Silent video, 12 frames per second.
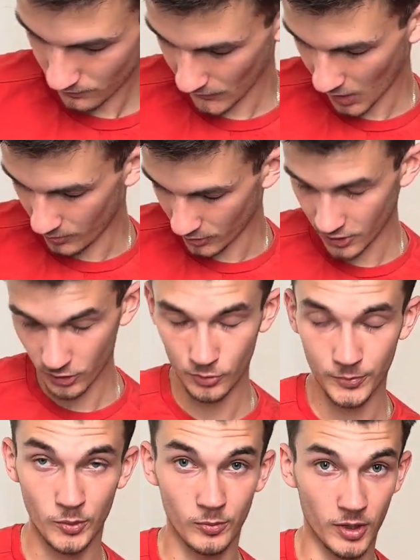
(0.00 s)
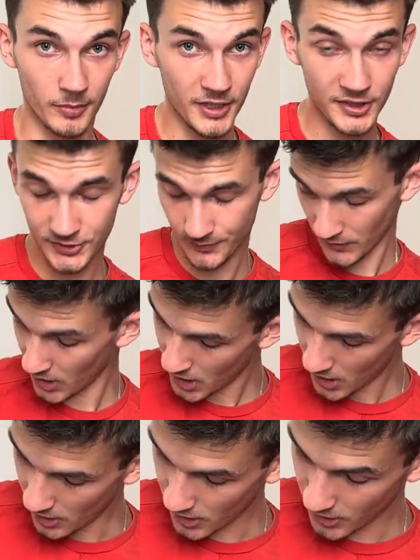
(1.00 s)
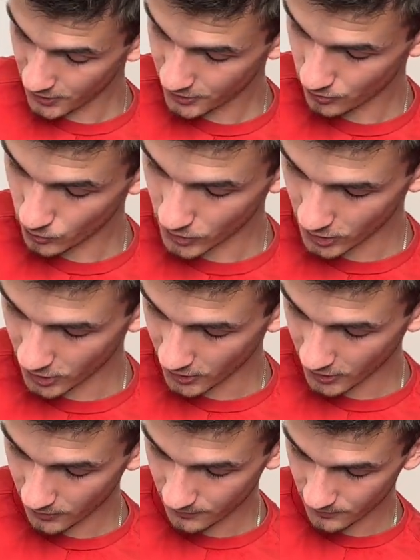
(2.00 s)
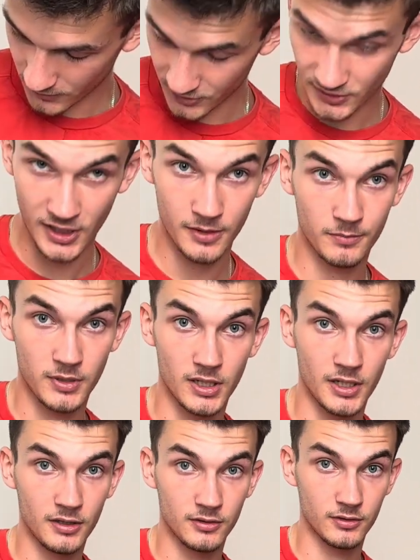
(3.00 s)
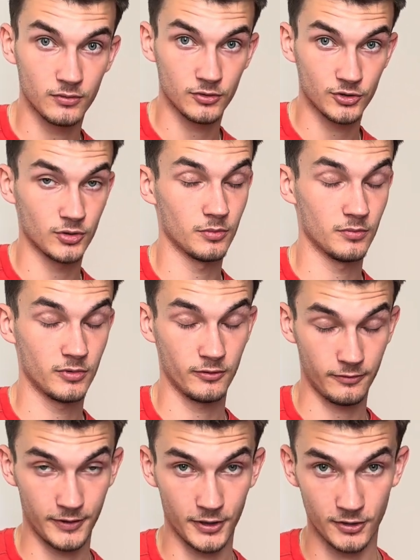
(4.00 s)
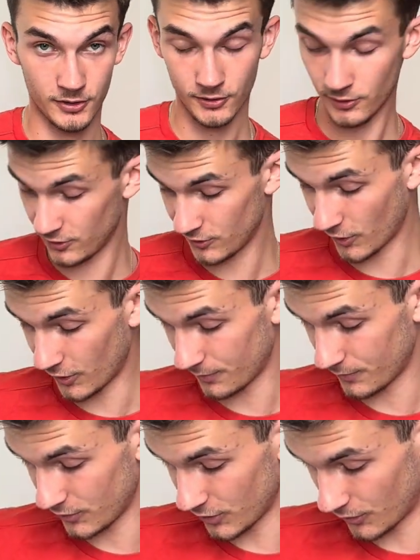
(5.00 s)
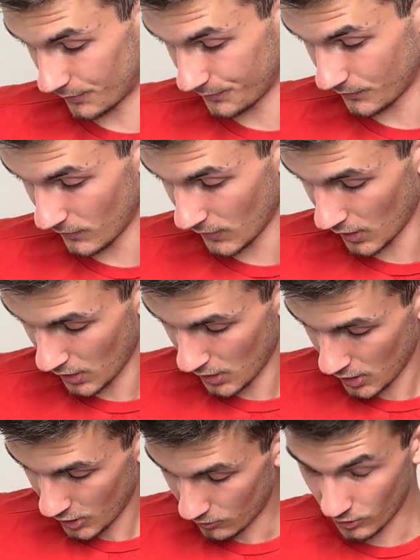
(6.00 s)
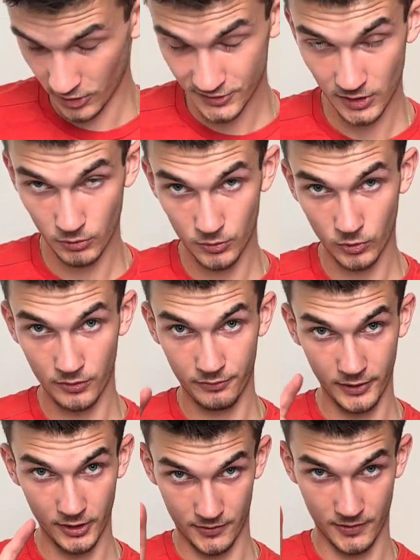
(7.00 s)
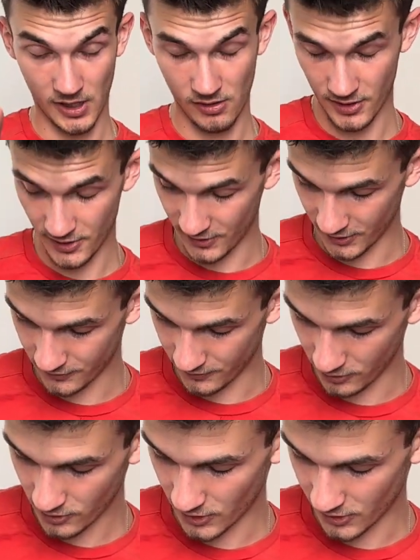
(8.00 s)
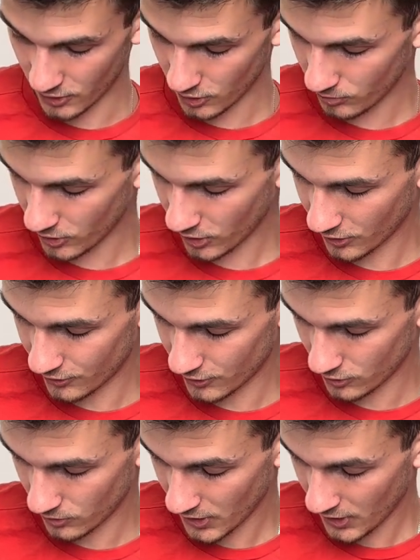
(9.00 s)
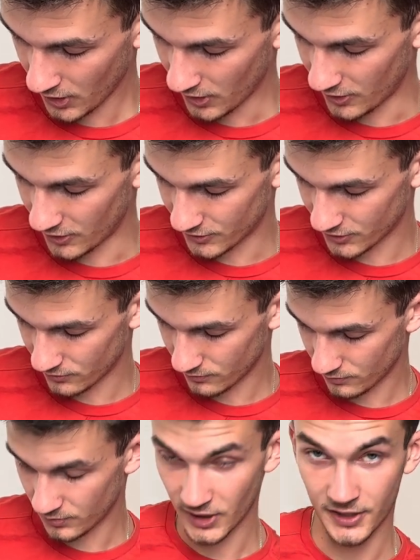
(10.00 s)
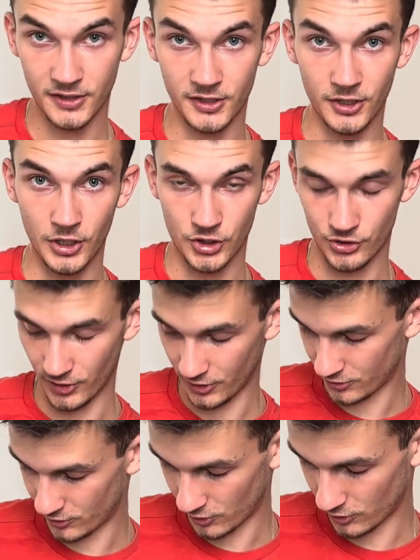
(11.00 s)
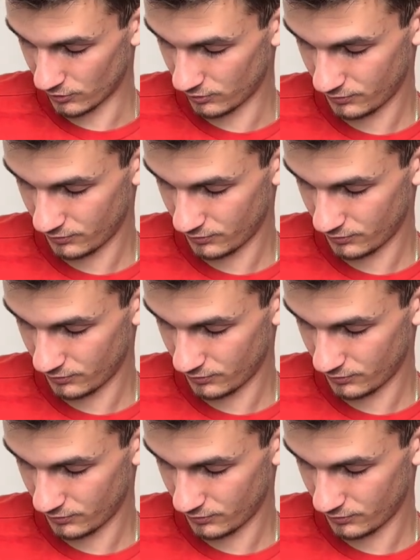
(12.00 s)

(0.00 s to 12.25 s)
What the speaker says: I'm gonna unmute my bass, and we're gonna start playing some finger style. So we're gonna start with one finger, our index finger, and all we're gonna do is play the E string. So